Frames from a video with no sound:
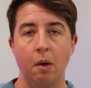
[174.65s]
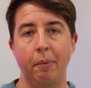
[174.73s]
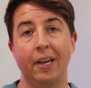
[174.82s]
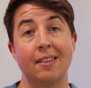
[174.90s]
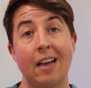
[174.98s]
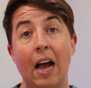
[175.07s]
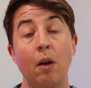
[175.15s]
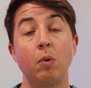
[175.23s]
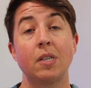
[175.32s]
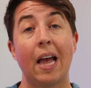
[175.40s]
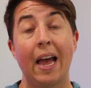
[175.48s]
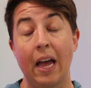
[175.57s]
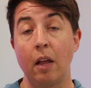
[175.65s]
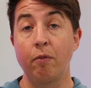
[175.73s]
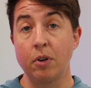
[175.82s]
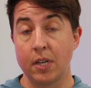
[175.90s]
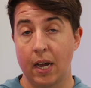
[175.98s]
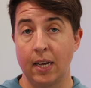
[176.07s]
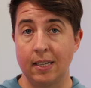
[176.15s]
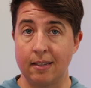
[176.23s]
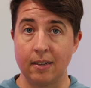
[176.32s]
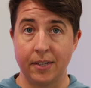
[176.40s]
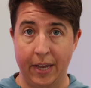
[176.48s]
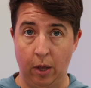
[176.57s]
because I was advertised
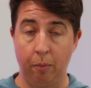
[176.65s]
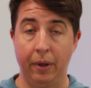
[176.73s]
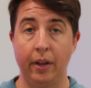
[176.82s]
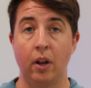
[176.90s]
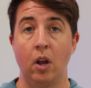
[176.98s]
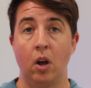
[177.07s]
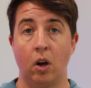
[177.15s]
this helmet